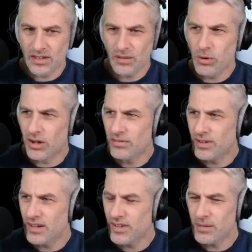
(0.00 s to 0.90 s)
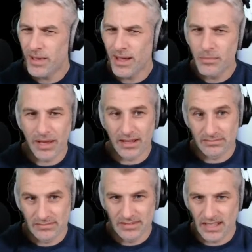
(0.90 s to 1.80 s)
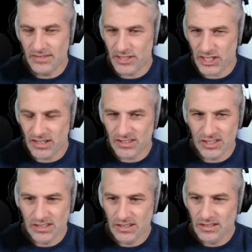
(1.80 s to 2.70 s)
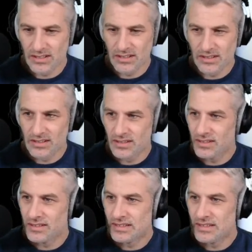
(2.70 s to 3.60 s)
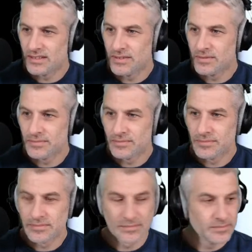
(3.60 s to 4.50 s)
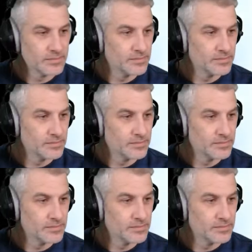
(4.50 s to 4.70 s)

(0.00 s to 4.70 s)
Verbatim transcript: A what? A five year power pack? Hell of a charge. And the button that does it all for you.